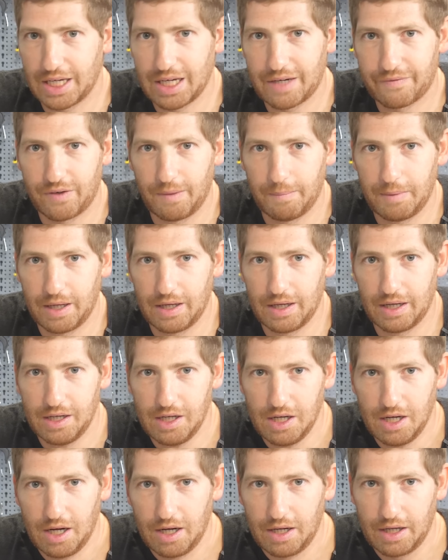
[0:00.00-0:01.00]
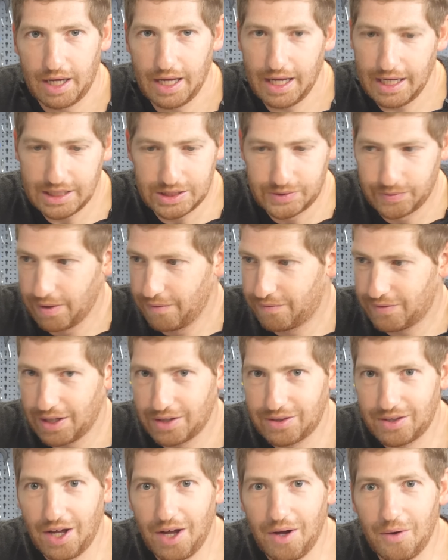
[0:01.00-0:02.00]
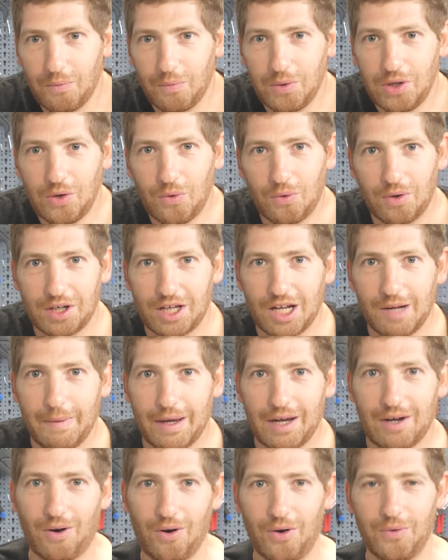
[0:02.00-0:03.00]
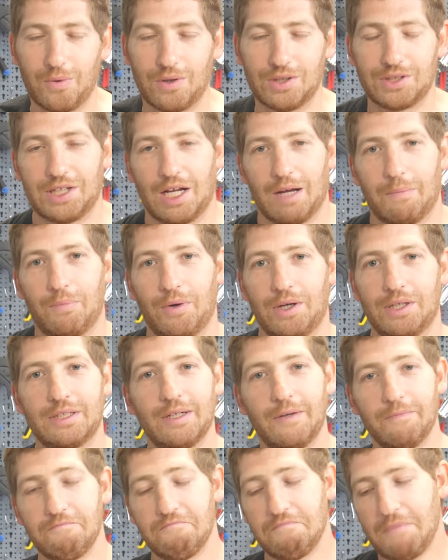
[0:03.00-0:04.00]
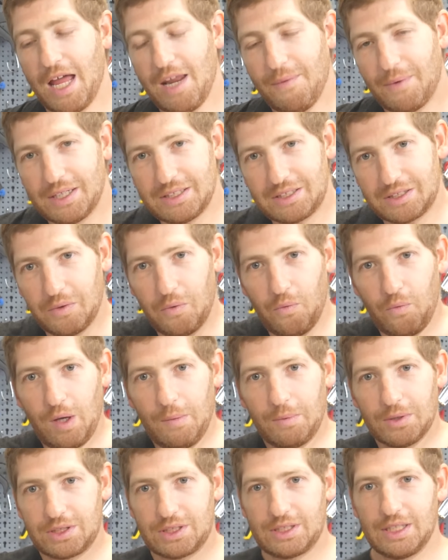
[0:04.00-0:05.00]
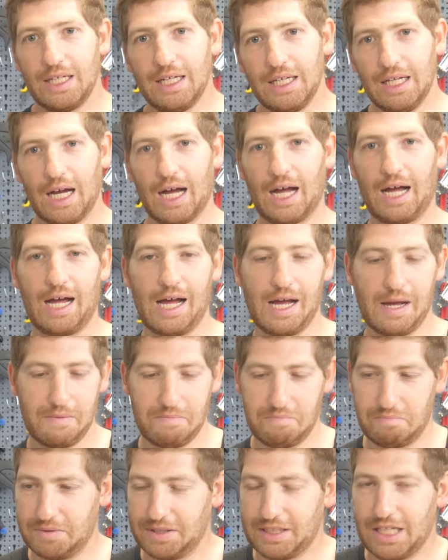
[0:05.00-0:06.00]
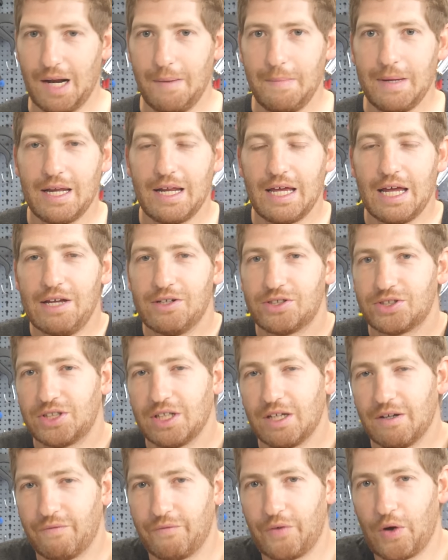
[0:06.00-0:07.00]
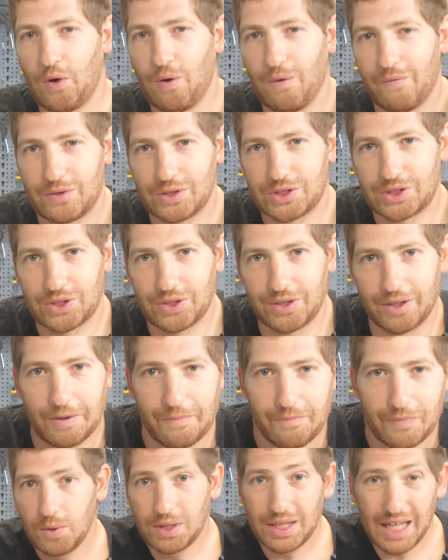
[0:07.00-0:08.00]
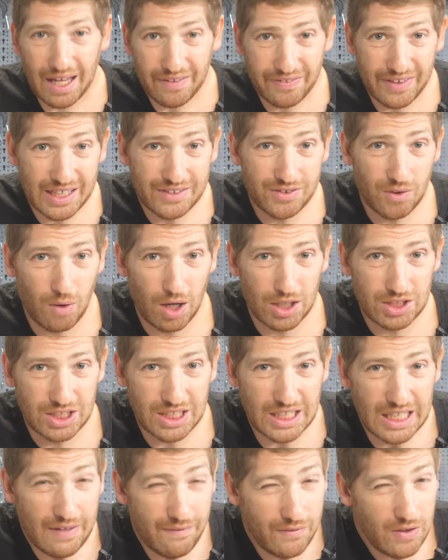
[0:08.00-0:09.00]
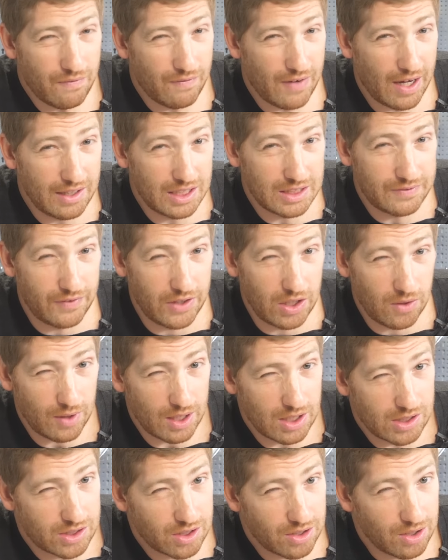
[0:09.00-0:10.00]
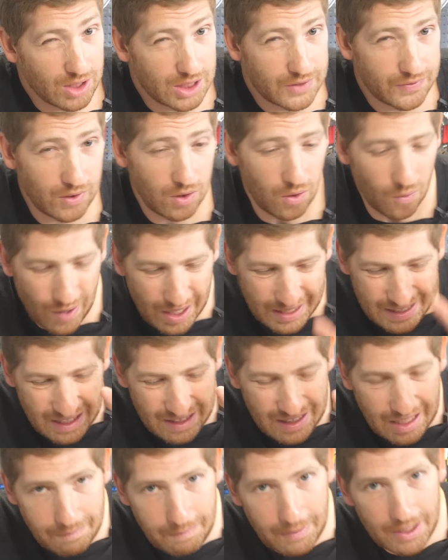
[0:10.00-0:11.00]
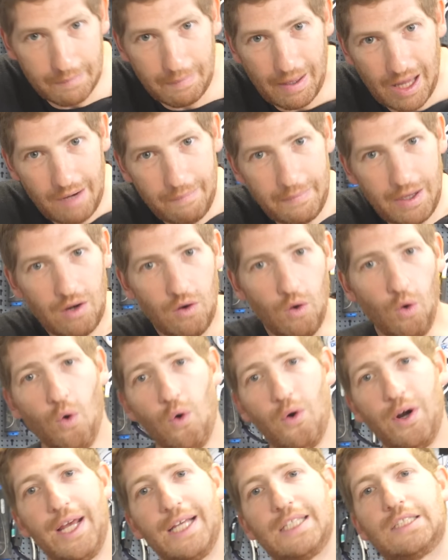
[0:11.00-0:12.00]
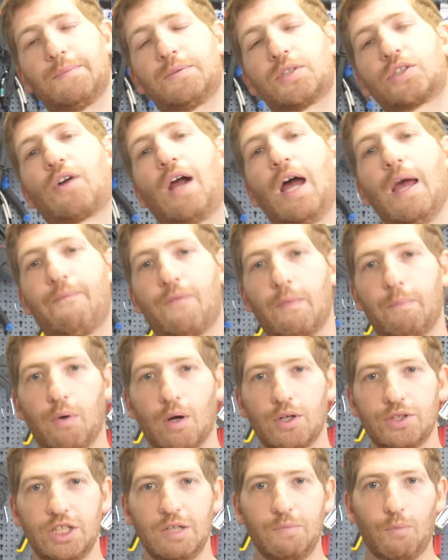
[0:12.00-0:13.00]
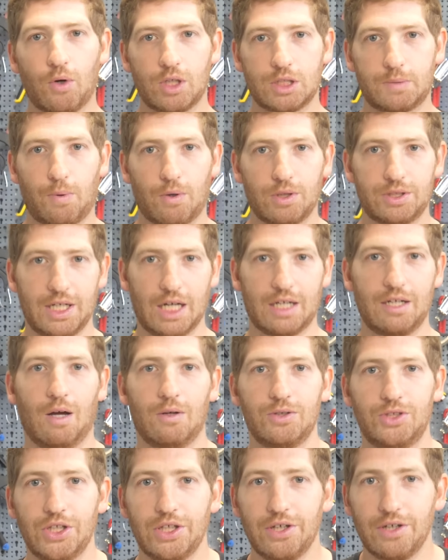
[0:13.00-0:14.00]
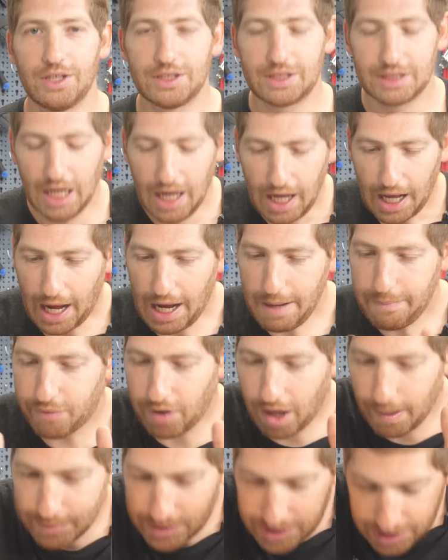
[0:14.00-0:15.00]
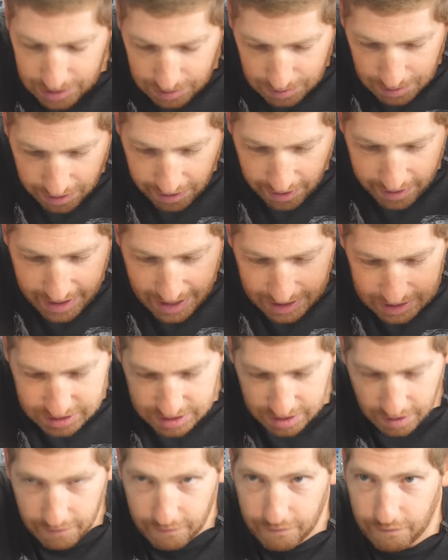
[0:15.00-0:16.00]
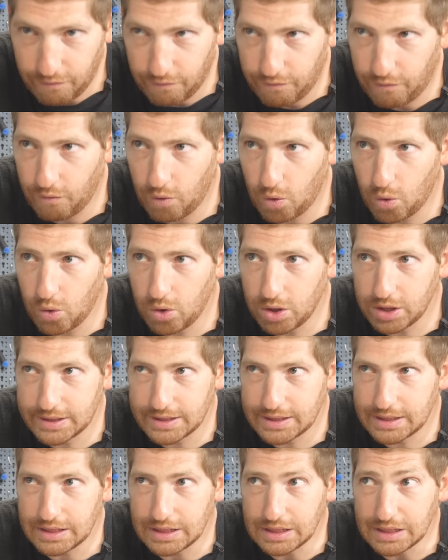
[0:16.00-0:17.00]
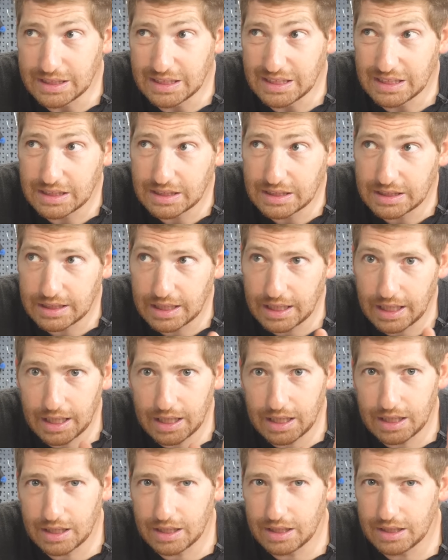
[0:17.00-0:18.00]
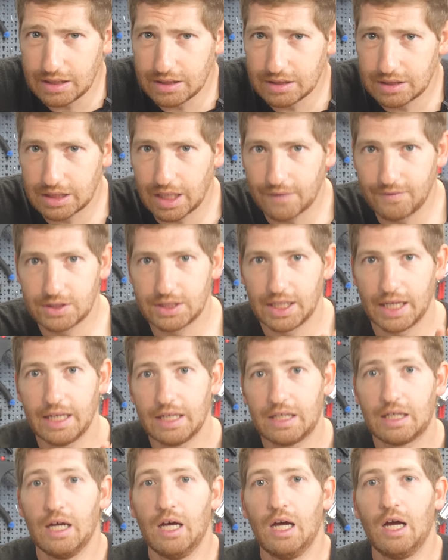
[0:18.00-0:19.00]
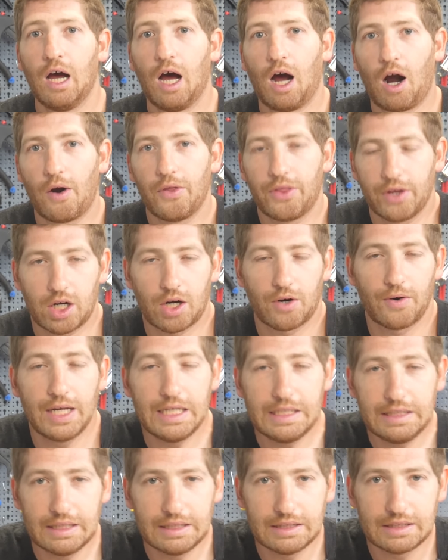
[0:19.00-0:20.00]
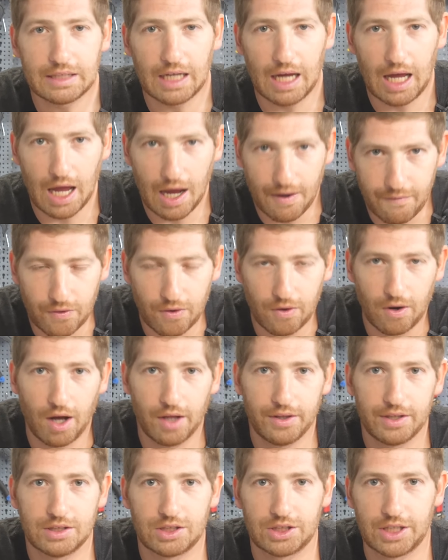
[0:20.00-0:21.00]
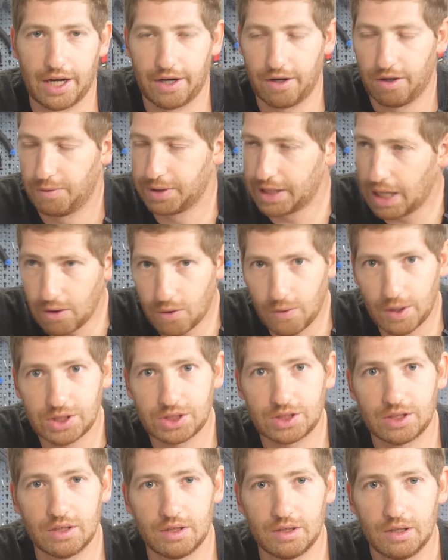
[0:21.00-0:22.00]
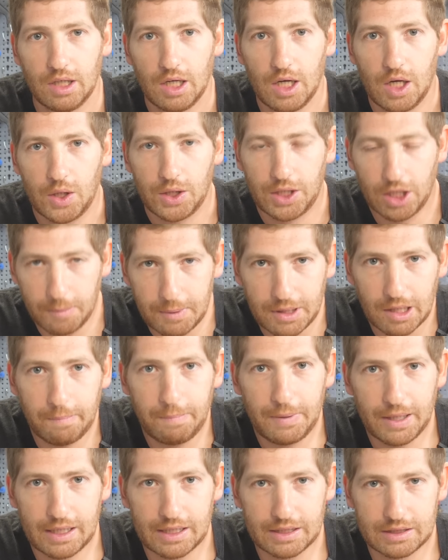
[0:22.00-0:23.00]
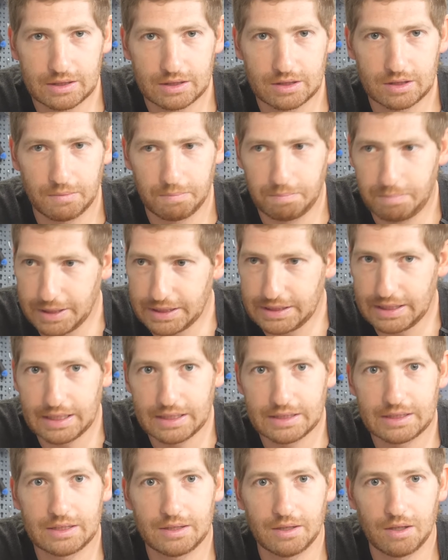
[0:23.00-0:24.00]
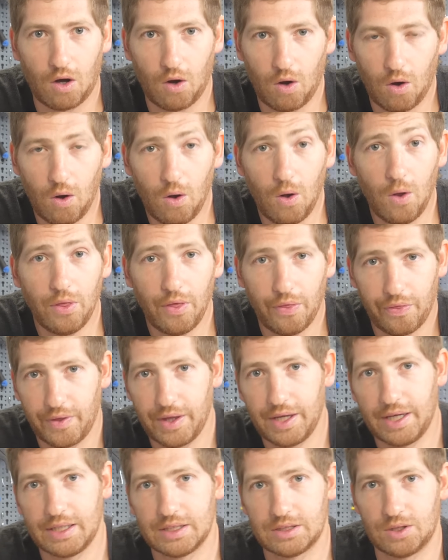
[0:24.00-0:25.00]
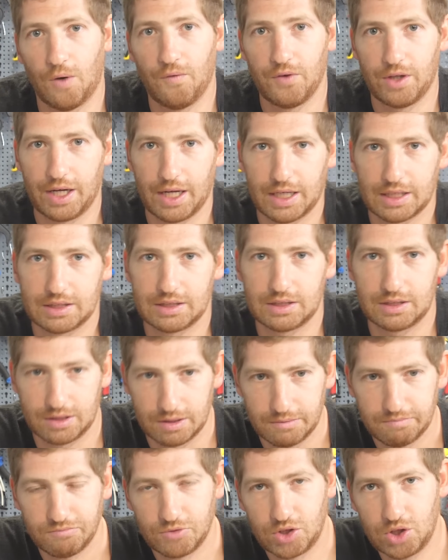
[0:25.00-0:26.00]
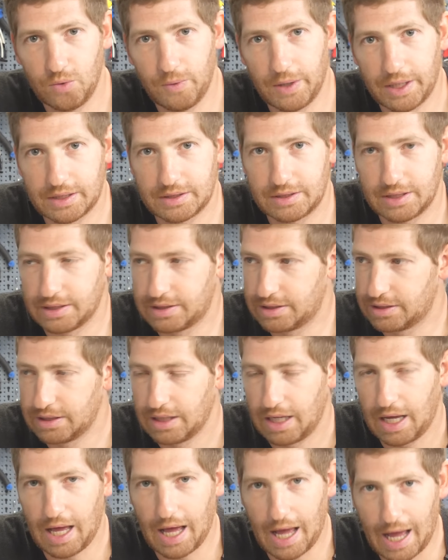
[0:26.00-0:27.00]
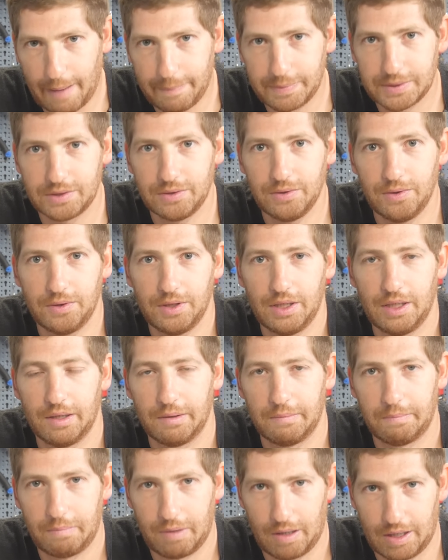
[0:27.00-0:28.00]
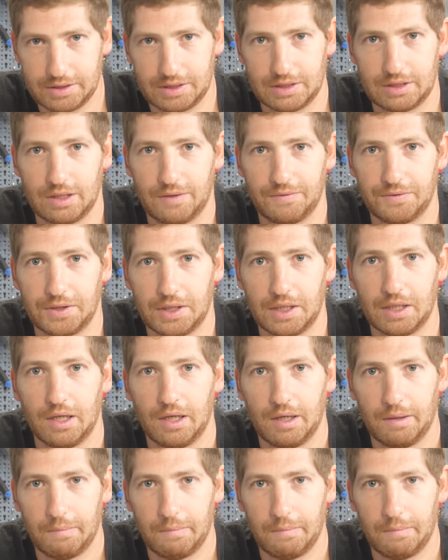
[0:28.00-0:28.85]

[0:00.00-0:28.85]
like from a, Hey Zwift, I thought you weren't going to make hardware standpoint. Anyways, we will see. Uh, going to be an interesting fall for sure. With that, thanks for watching. If you found this video interesting useful, whack that like button at the bottom there or hit subscribe for plenty more sports technology goodness. I promise you the next 14 days, give or take, are the craziest ever on this channel. Without question, they'll be the biggest, busiest, all the things over the next two weeks. It's absolutely, positively